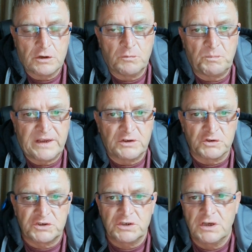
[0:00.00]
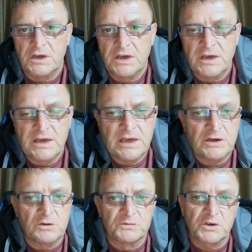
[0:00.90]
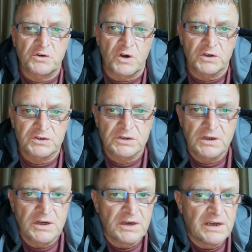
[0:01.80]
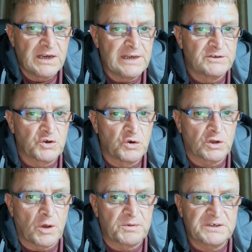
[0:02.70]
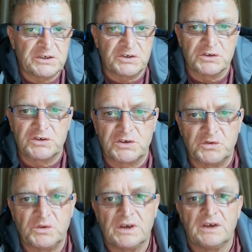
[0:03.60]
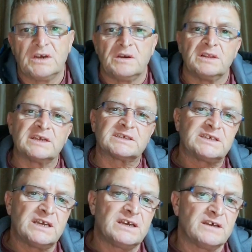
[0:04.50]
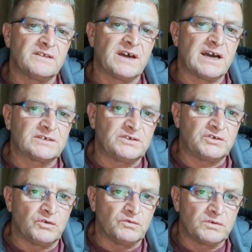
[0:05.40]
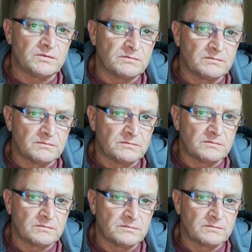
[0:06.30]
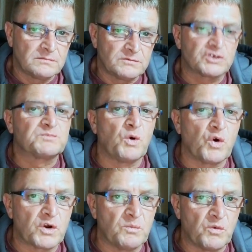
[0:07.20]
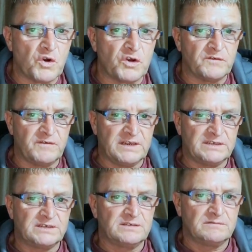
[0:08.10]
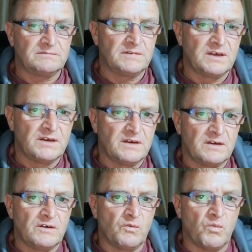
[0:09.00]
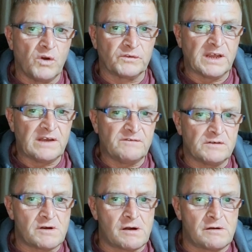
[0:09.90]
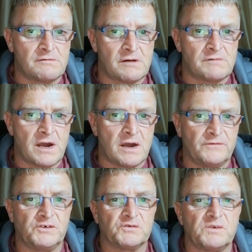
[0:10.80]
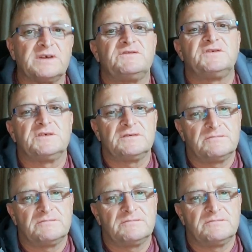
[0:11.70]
Because he comes across in total opposition to, let's say, the attitude, the spoken word of it. One gave you rah, rah, rah, the other one gives you